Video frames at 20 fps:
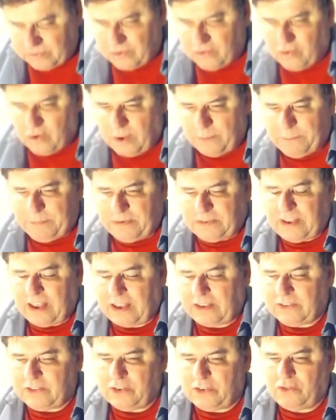Trump has
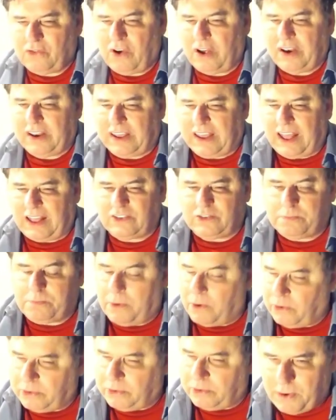had to run against
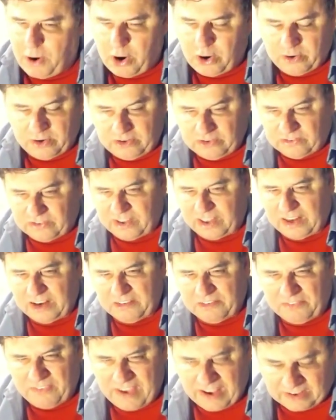both parties in
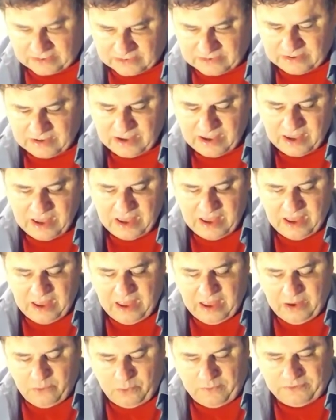effect.
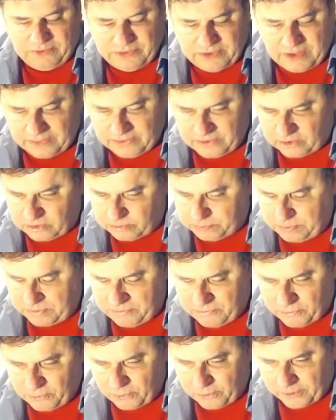We've said this
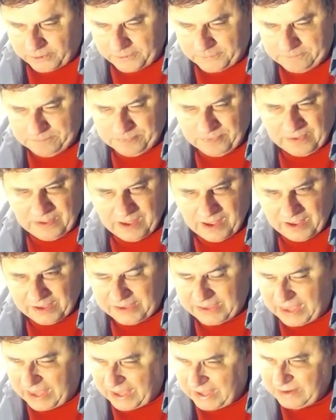before.
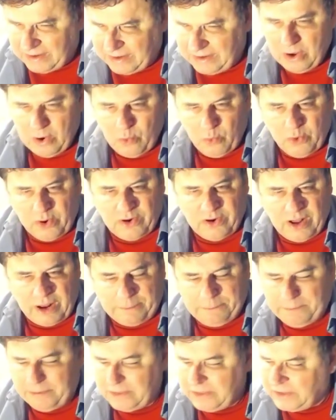Again, we're
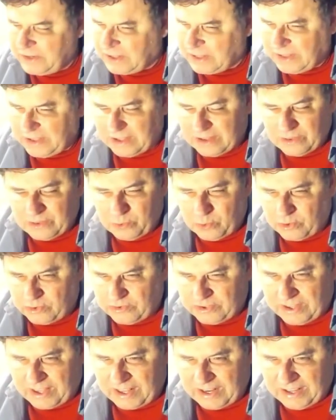not politically
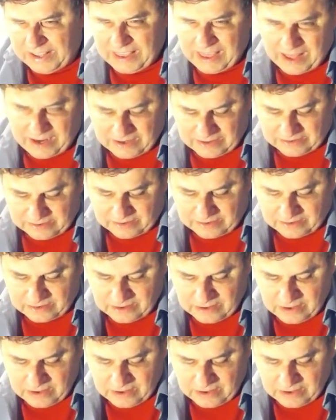endorsing any candidate.